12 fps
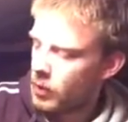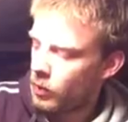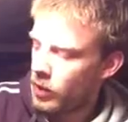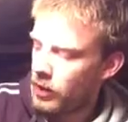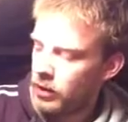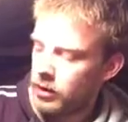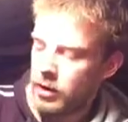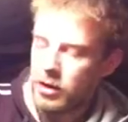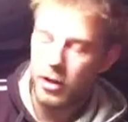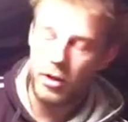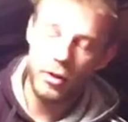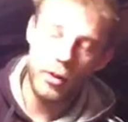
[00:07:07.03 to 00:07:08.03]
well, because
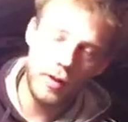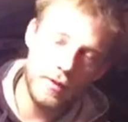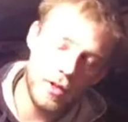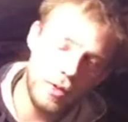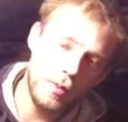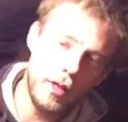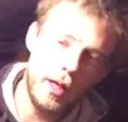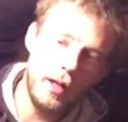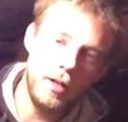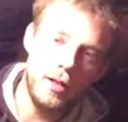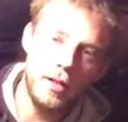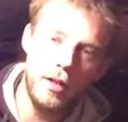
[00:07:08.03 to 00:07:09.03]
you do have some
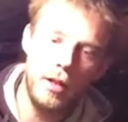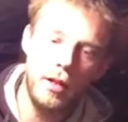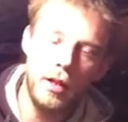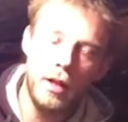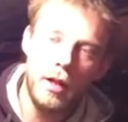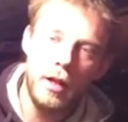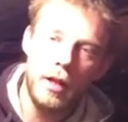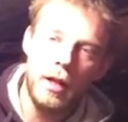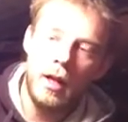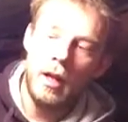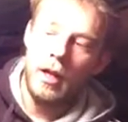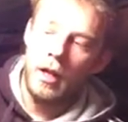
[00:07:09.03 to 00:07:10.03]
nailers that,
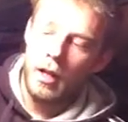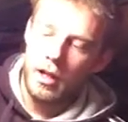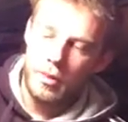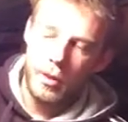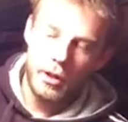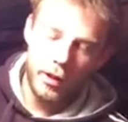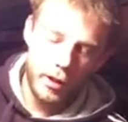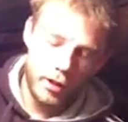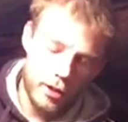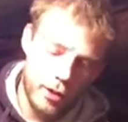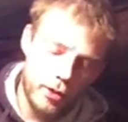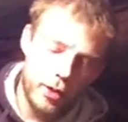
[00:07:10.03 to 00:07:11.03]
especially on
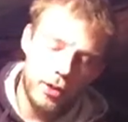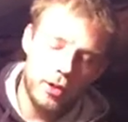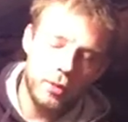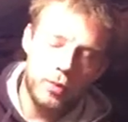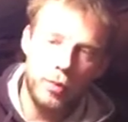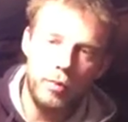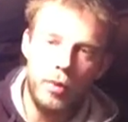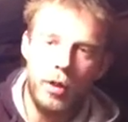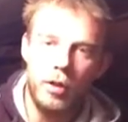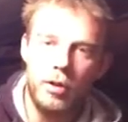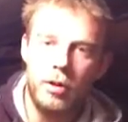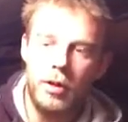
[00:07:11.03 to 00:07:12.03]
sequential bump
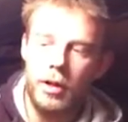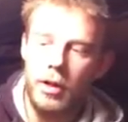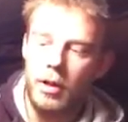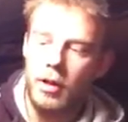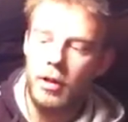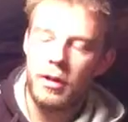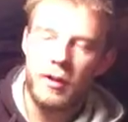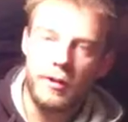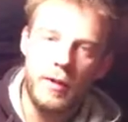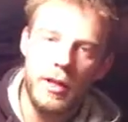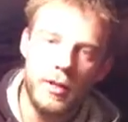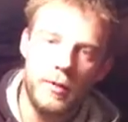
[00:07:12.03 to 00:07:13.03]
mode, that the
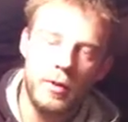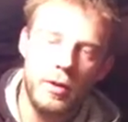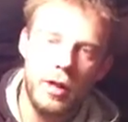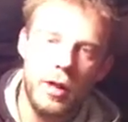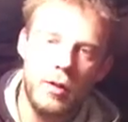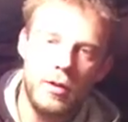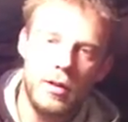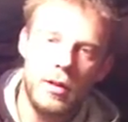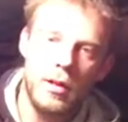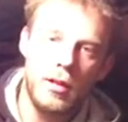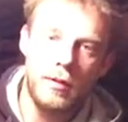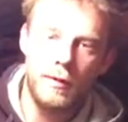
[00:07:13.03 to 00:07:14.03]
first few nails
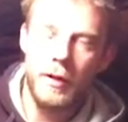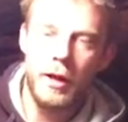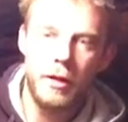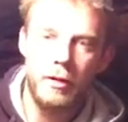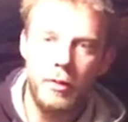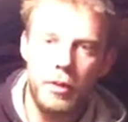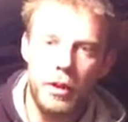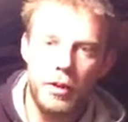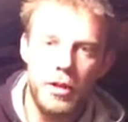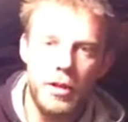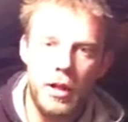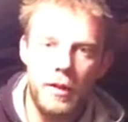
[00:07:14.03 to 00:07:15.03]
it'll fire in below the
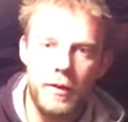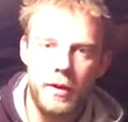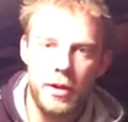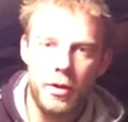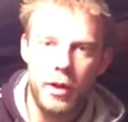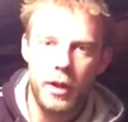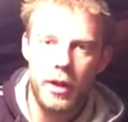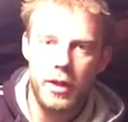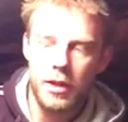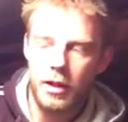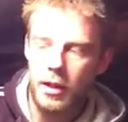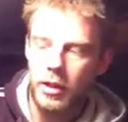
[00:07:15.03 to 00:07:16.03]
surface quite
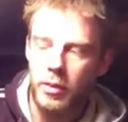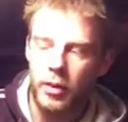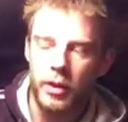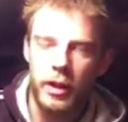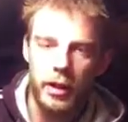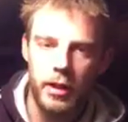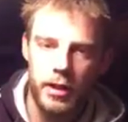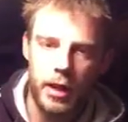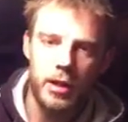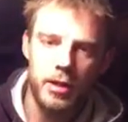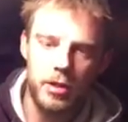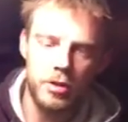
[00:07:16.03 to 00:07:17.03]
easily, but then it
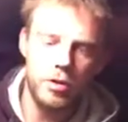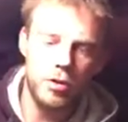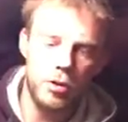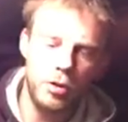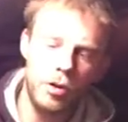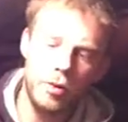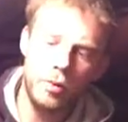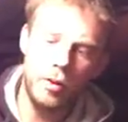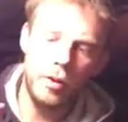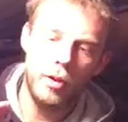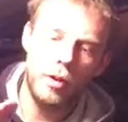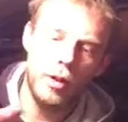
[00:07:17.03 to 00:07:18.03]
starts to struggle.
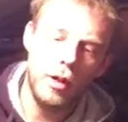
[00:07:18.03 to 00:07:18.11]
But